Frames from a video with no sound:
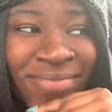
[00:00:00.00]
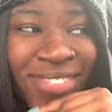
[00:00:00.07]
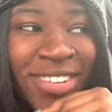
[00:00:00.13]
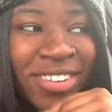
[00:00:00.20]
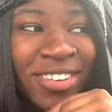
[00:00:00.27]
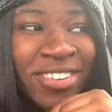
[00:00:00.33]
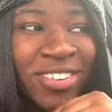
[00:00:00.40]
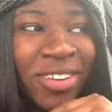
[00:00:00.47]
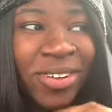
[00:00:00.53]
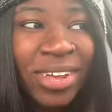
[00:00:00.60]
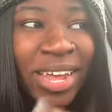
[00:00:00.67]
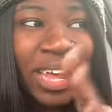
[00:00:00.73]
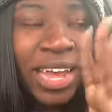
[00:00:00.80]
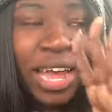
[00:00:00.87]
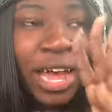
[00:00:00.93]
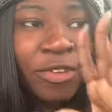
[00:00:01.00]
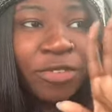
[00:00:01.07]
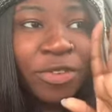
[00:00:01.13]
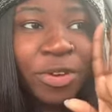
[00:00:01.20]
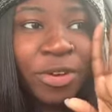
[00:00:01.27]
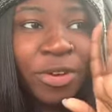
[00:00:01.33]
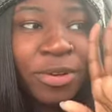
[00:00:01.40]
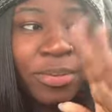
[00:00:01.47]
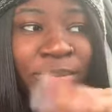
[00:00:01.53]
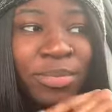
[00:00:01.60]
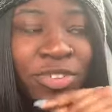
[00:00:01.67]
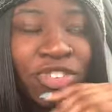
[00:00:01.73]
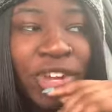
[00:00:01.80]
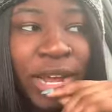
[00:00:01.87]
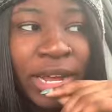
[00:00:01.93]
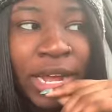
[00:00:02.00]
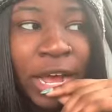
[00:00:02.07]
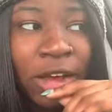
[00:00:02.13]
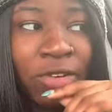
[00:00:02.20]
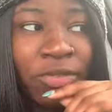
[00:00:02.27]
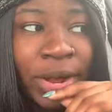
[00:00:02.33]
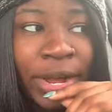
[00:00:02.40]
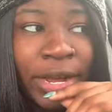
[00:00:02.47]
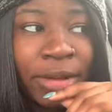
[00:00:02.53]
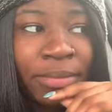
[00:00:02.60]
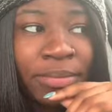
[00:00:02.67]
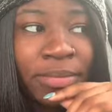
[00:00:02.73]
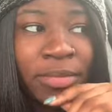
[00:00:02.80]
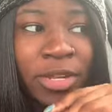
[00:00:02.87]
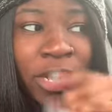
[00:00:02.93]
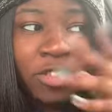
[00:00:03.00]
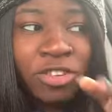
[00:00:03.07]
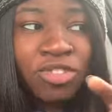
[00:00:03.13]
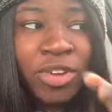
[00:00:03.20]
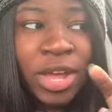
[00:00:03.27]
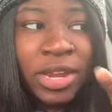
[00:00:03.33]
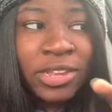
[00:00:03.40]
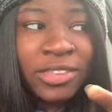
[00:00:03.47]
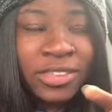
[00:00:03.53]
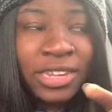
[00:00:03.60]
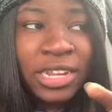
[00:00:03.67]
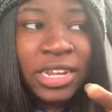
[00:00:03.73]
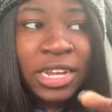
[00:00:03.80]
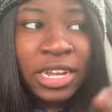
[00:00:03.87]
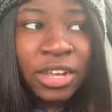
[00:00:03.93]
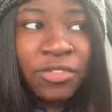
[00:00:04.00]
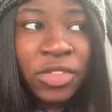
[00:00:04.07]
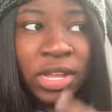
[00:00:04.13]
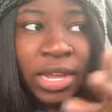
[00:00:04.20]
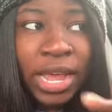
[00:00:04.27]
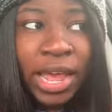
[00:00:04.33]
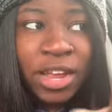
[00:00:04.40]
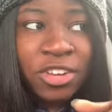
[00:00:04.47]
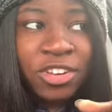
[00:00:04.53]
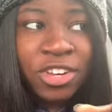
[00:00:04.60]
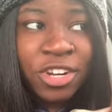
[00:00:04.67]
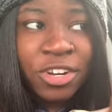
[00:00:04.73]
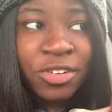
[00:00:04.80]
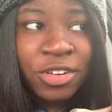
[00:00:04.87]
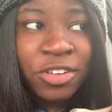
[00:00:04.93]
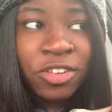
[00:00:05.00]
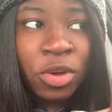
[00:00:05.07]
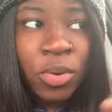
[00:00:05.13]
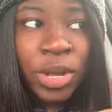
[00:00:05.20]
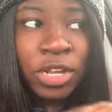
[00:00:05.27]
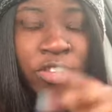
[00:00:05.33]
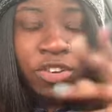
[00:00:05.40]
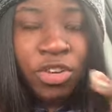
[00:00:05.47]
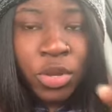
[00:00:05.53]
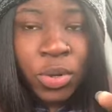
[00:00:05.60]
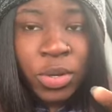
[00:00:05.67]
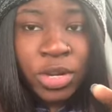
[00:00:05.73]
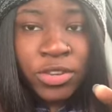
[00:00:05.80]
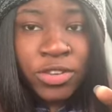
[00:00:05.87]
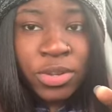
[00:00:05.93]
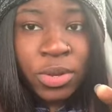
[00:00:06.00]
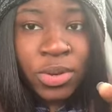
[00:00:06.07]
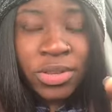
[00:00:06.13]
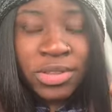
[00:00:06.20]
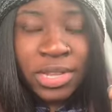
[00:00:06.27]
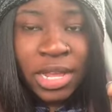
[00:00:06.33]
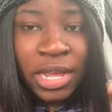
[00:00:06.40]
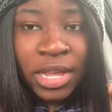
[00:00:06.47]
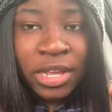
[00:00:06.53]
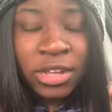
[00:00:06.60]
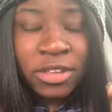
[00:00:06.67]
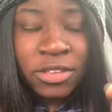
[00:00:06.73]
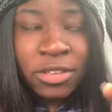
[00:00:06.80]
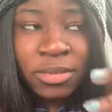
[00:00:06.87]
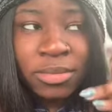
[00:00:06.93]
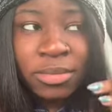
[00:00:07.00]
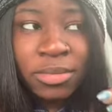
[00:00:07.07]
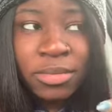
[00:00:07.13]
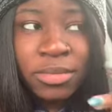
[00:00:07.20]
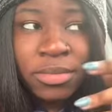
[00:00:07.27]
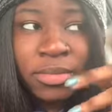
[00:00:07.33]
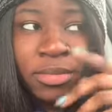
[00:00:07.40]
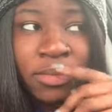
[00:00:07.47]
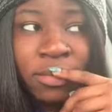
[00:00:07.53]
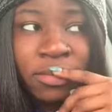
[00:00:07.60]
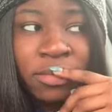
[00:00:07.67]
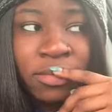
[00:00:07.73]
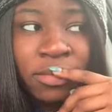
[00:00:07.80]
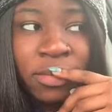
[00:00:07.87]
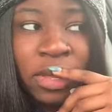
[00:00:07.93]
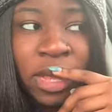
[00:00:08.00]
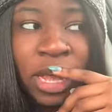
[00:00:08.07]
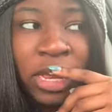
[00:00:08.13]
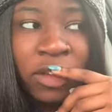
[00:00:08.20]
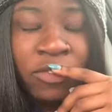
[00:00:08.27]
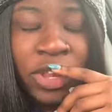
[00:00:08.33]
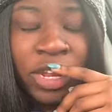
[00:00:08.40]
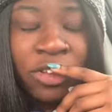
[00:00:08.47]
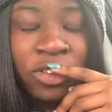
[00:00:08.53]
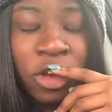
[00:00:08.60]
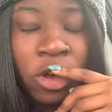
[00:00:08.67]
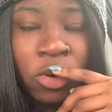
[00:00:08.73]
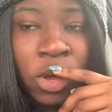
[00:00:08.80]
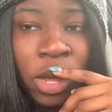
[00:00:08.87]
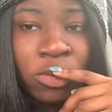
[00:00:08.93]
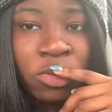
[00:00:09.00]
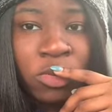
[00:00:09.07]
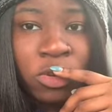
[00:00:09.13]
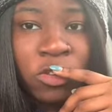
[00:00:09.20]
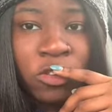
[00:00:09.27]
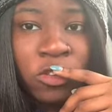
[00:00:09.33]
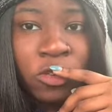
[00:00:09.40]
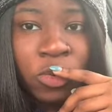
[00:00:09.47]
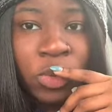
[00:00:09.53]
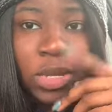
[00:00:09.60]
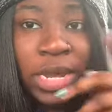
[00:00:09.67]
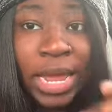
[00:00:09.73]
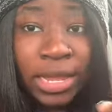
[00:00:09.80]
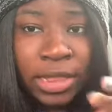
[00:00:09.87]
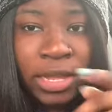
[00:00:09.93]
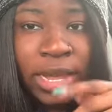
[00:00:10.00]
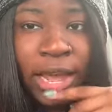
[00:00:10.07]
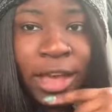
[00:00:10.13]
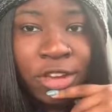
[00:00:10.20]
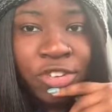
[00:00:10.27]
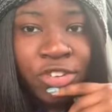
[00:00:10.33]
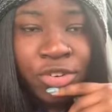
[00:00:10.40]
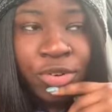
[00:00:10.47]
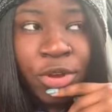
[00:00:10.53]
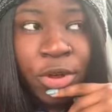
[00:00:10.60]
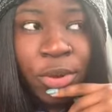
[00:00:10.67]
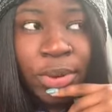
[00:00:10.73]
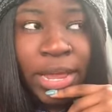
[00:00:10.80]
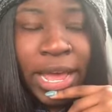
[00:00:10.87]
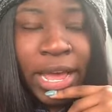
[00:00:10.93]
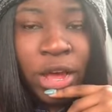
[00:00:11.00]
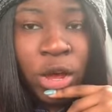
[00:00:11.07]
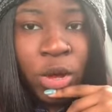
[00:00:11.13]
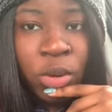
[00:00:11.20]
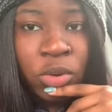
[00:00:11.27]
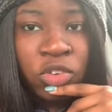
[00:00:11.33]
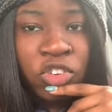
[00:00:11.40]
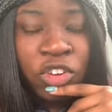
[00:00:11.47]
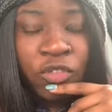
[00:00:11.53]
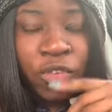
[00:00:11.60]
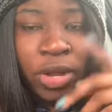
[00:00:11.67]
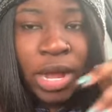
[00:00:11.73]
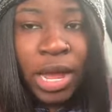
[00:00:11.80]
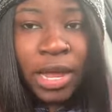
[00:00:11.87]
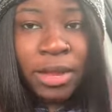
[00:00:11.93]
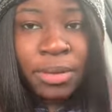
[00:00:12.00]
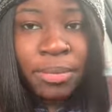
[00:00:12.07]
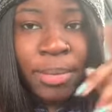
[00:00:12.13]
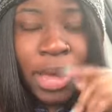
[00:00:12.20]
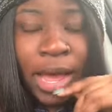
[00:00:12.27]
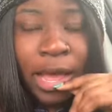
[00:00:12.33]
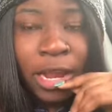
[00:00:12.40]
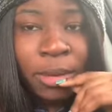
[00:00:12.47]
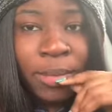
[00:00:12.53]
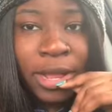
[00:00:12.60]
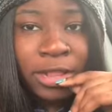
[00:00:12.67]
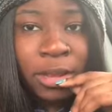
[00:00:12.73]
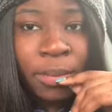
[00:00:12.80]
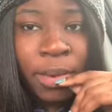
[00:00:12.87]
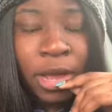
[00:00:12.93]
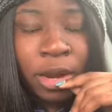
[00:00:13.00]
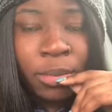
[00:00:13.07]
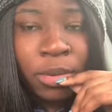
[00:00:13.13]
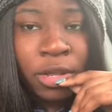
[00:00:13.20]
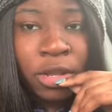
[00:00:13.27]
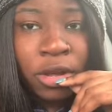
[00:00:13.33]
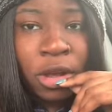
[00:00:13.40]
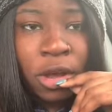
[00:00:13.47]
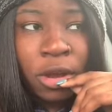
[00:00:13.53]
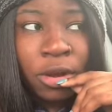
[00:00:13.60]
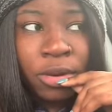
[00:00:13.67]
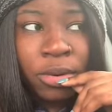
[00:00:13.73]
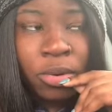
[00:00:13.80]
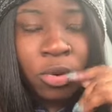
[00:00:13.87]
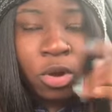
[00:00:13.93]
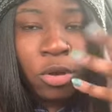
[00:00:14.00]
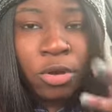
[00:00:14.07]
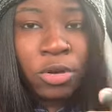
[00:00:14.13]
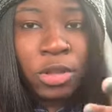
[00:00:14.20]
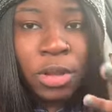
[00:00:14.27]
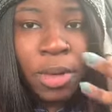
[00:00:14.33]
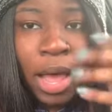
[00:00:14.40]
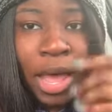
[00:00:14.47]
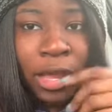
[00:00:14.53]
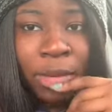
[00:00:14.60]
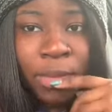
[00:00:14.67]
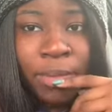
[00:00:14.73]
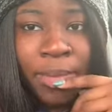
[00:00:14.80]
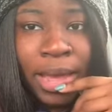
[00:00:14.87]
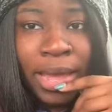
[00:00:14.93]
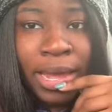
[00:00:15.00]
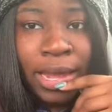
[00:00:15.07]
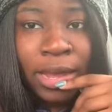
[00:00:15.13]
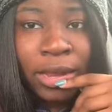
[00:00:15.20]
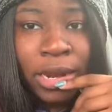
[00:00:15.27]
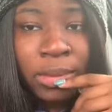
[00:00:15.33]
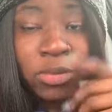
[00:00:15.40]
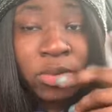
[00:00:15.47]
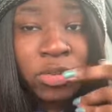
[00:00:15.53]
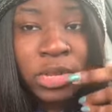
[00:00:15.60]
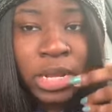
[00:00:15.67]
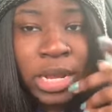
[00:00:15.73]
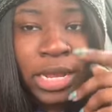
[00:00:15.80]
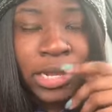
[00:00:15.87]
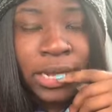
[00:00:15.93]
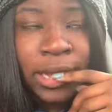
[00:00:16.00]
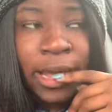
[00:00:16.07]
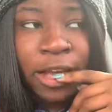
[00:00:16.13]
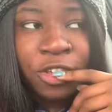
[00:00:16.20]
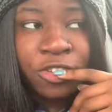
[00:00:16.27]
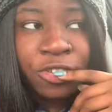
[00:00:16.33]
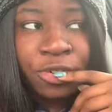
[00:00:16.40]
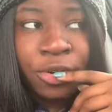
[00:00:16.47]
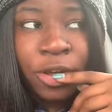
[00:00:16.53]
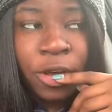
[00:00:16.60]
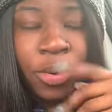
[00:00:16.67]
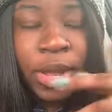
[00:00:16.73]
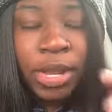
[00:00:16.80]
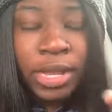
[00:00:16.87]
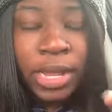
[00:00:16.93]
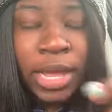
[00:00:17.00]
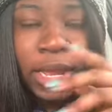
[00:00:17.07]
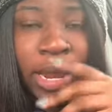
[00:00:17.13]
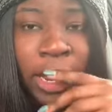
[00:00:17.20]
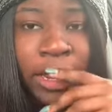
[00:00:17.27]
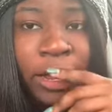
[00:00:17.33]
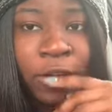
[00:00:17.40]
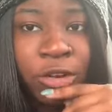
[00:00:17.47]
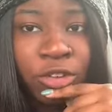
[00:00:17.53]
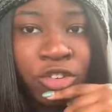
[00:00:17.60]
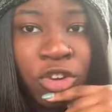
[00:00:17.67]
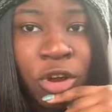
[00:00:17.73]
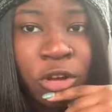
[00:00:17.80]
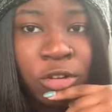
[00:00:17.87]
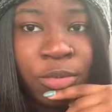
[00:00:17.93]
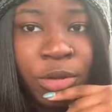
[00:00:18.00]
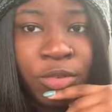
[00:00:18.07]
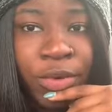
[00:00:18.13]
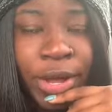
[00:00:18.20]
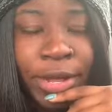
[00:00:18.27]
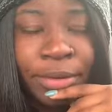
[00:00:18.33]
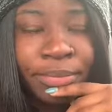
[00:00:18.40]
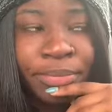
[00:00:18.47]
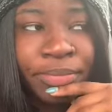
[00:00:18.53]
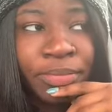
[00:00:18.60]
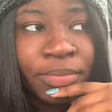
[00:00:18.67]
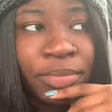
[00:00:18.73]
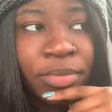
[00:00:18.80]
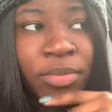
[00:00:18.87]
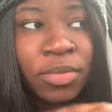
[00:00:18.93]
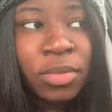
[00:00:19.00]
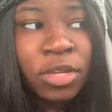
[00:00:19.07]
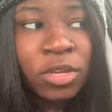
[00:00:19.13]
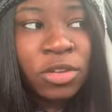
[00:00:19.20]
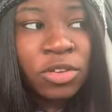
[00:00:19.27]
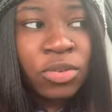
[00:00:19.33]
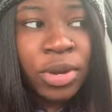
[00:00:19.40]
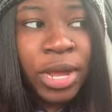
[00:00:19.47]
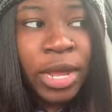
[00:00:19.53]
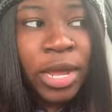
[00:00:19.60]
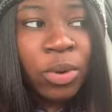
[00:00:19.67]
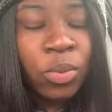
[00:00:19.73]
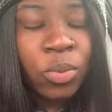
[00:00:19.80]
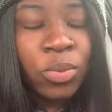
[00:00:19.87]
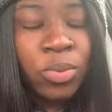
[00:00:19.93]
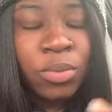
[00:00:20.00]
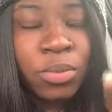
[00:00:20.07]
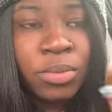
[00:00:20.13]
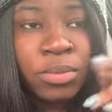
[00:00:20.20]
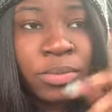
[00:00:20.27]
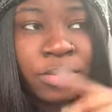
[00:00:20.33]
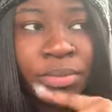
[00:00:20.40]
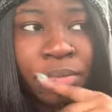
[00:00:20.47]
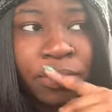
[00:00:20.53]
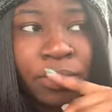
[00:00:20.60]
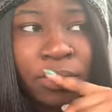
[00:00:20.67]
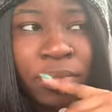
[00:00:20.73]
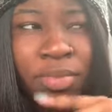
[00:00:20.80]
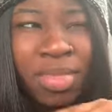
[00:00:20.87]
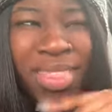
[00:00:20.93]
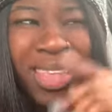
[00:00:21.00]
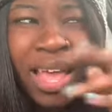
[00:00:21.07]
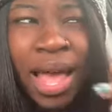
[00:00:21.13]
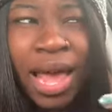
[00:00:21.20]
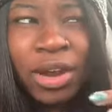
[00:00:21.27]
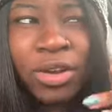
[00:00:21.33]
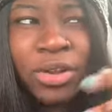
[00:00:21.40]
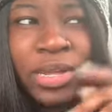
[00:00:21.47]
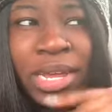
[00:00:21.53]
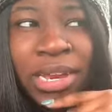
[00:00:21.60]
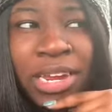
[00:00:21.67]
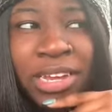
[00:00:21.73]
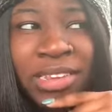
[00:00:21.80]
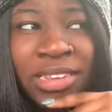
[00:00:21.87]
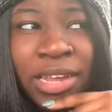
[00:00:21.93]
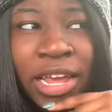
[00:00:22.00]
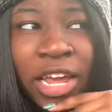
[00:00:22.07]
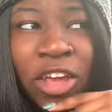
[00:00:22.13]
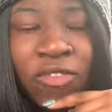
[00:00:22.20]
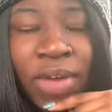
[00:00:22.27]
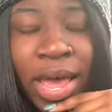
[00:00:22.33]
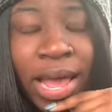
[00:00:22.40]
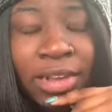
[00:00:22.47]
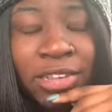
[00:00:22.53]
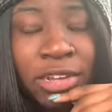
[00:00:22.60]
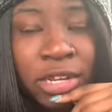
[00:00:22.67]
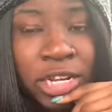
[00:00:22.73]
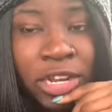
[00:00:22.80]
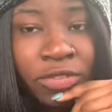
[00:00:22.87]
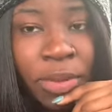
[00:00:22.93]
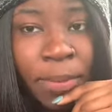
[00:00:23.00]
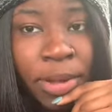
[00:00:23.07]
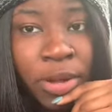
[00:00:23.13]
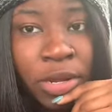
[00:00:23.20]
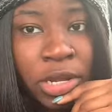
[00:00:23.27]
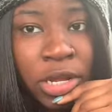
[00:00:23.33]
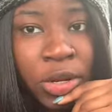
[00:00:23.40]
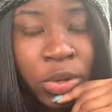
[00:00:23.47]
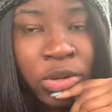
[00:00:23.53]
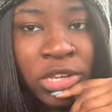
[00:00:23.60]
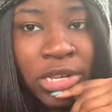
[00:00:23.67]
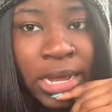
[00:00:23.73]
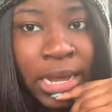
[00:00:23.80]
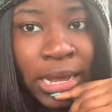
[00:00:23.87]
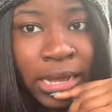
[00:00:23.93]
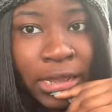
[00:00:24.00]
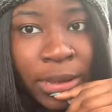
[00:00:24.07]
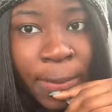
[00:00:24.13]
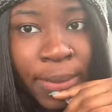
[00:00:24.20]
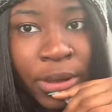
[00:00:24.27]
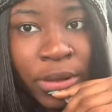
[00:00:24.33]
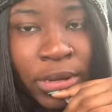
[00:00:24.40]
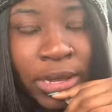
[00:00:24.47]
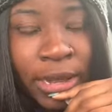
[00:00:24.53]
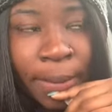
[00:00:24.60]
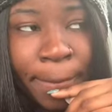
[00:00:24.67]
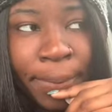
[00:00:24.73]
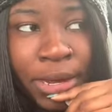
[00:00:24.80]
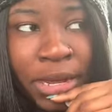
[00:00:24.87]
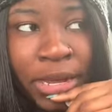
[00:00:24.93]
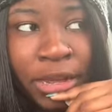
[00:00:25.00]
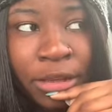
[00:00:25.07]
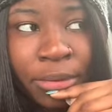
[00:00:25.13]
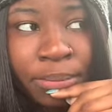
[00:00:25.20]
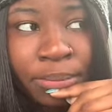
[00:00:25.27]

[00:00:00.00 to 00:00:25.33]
So, okay, after checkout, right? Because they're trying to see if the cashier is going to notice those things. And if they don't, I'm supposed to let the cashier know that, oh, she forgot my item at the bottom of the cart, or the item in my hand. I'm supposed to let the cashier know, and then I let her charge me, right? So then, I don't know, they didn't say if I had to leave the building or stay in the building, but